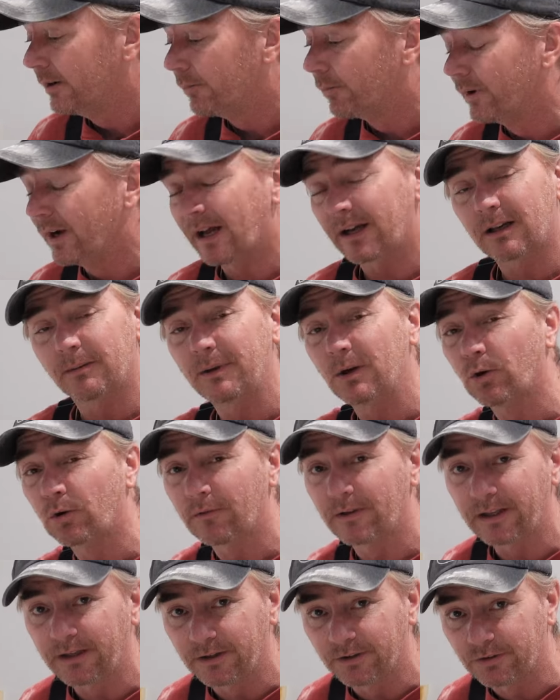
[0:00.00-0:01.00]
we're not going to be
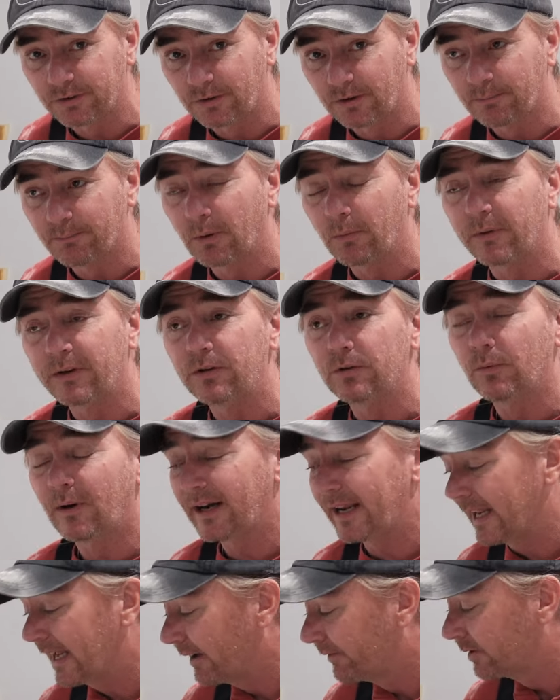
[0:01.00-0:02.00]
overly concerned, but we do
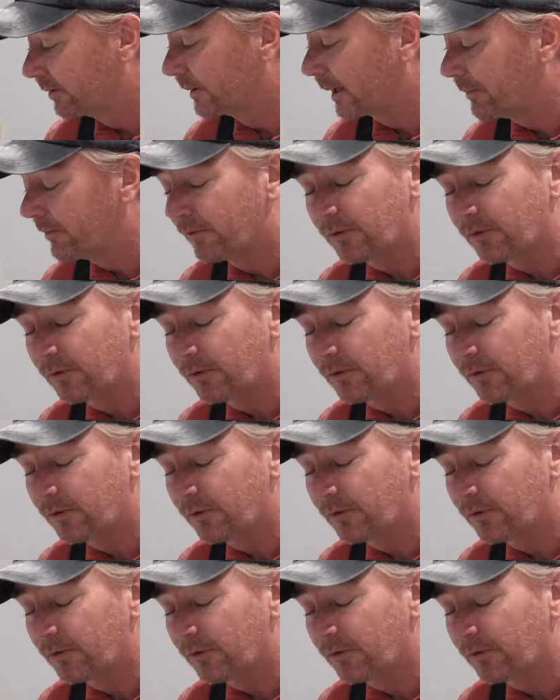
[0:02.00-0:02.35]
want to have some type